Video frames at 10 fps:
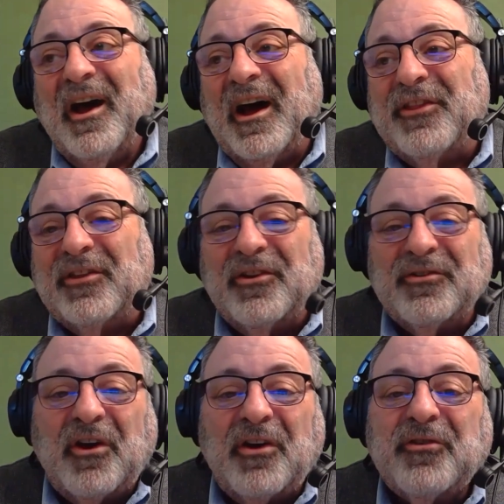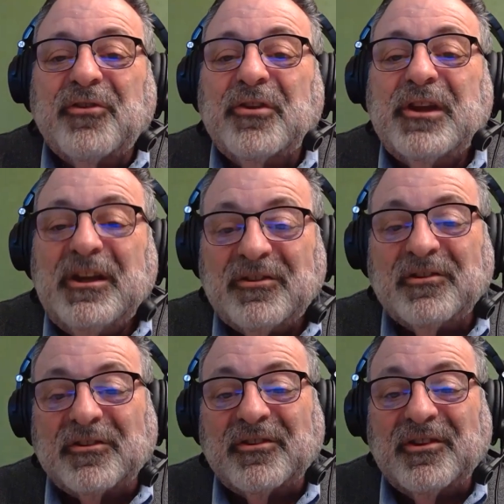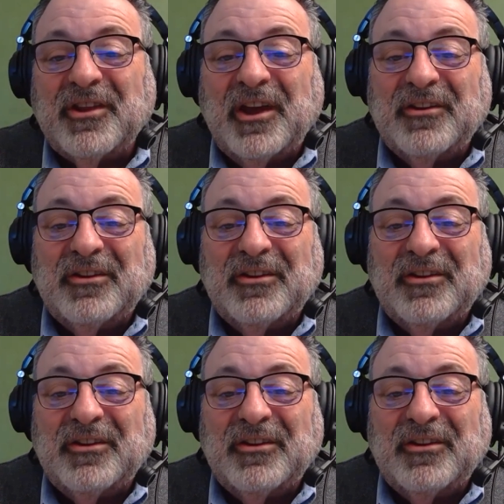I think there's also the leases that